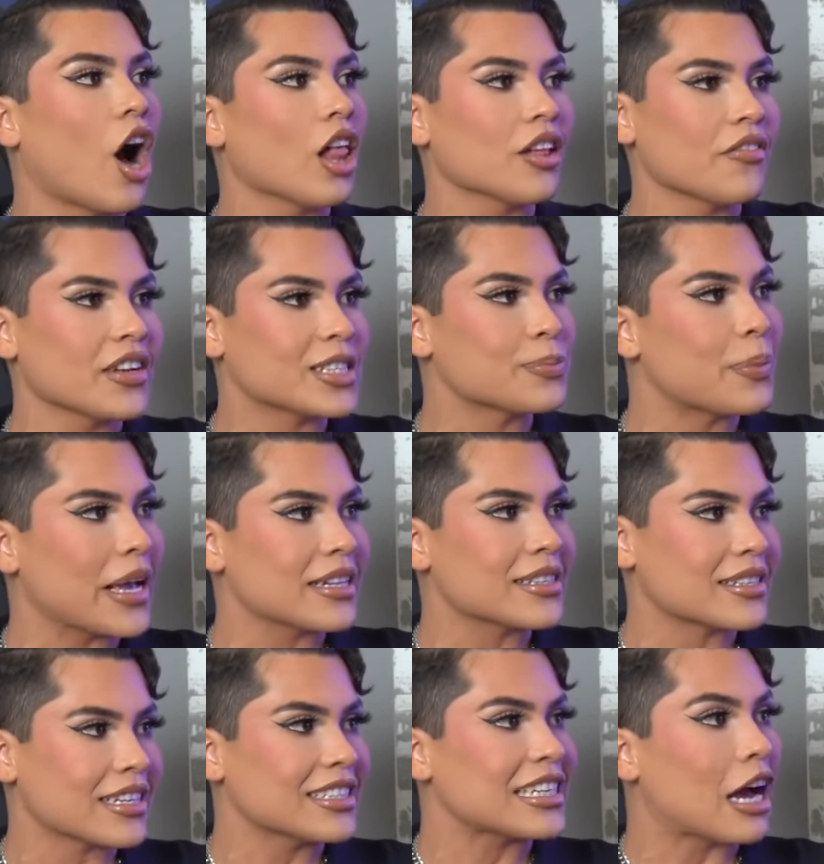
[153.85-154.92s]
all of it's
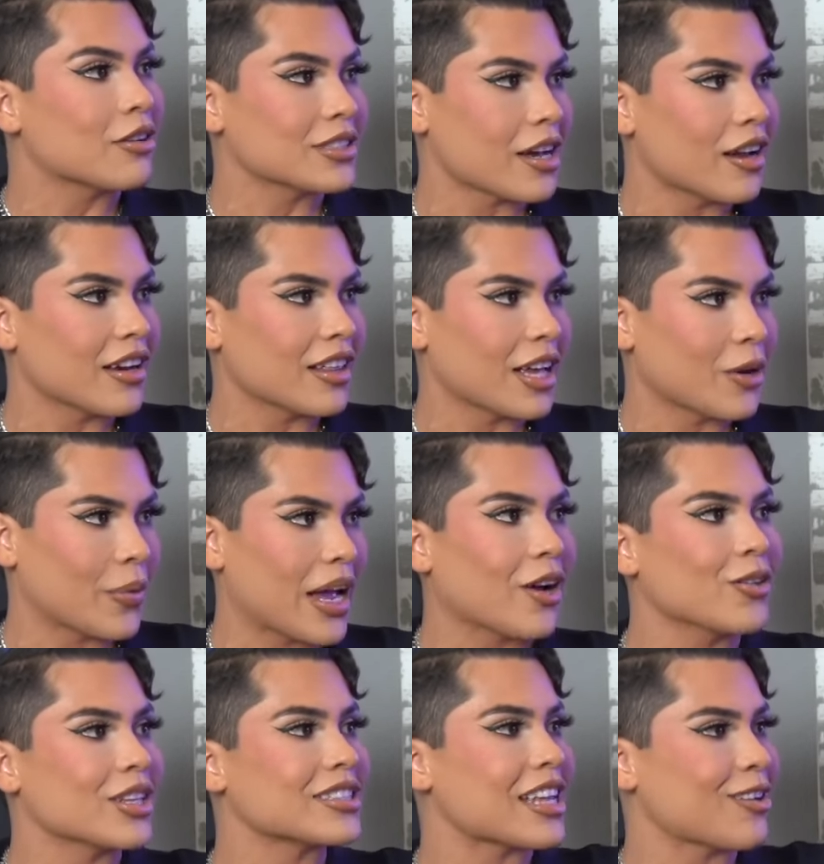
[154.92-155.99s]
based in downtown LA,
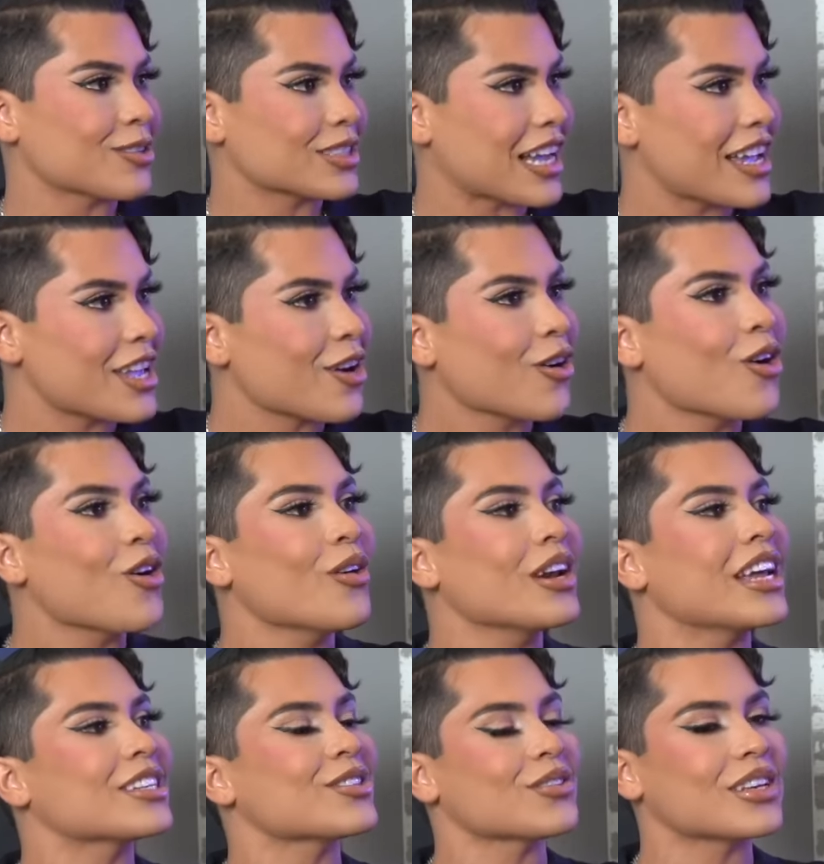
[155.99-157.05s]
right? Donde están los
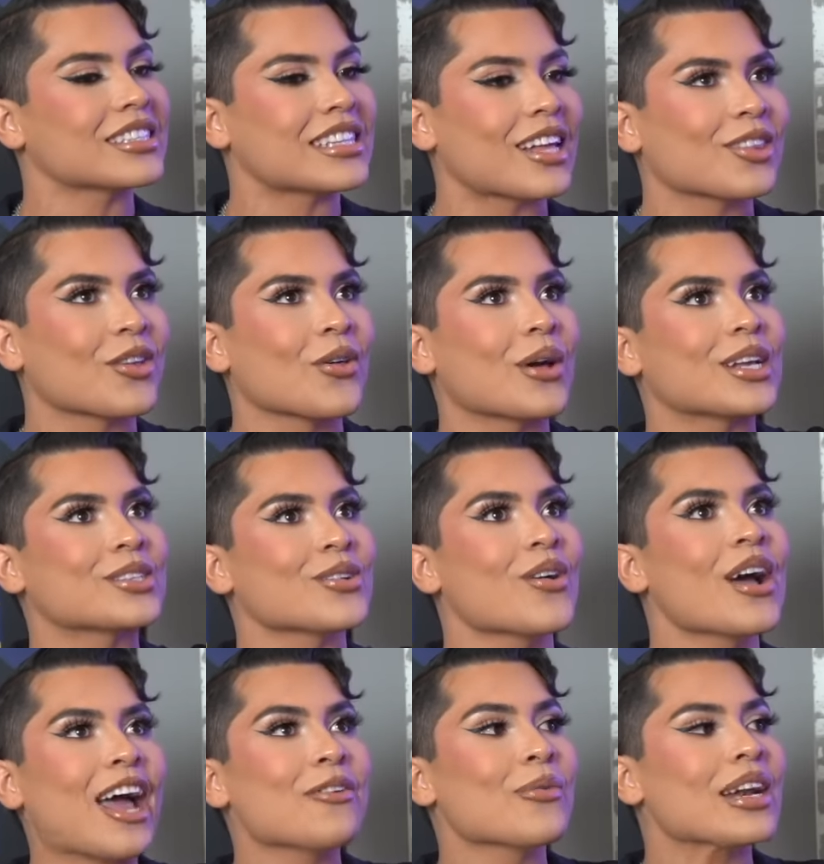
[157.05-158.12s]
callejones, donde está todo
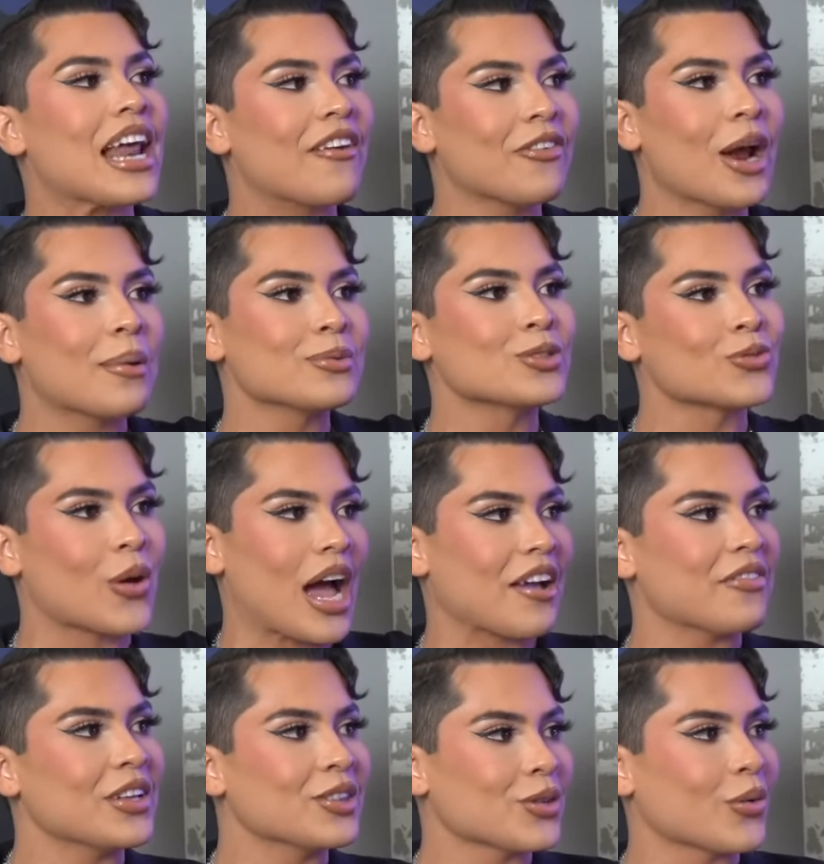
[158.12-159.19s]
eso. And whenever I'm
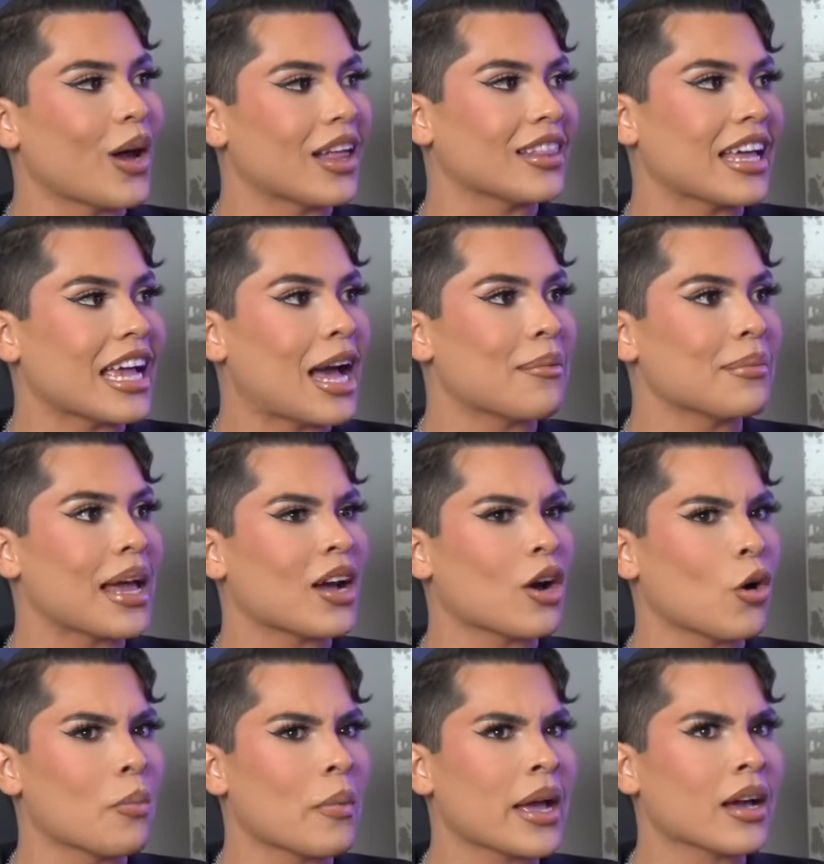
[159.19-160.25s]
driving through LA, I'm like,
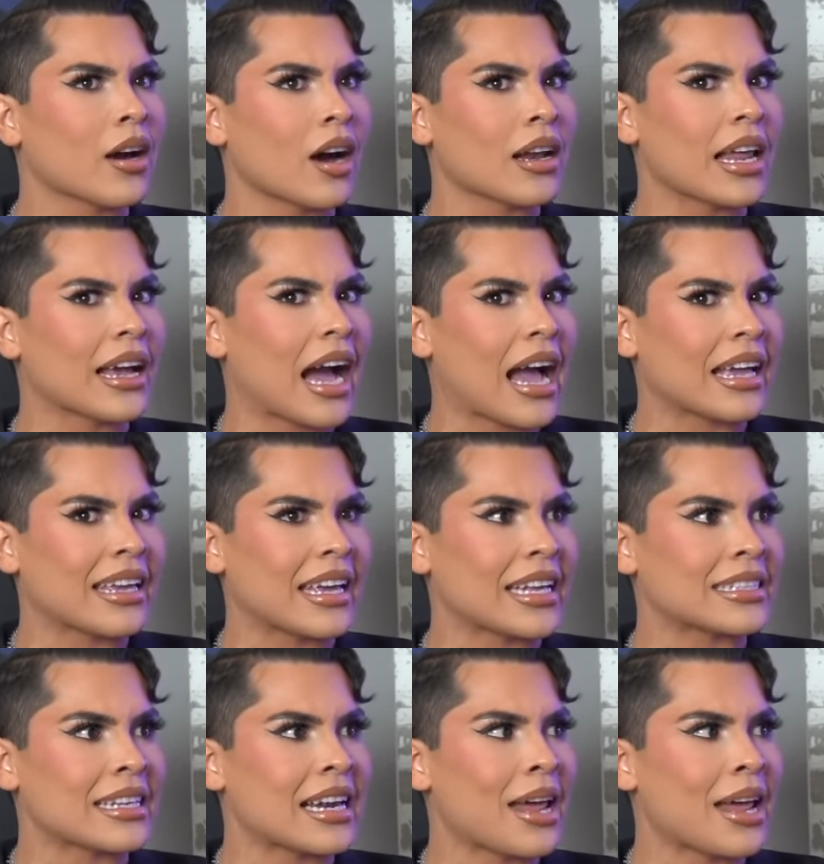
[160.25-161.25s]
oh my God, like aquí es el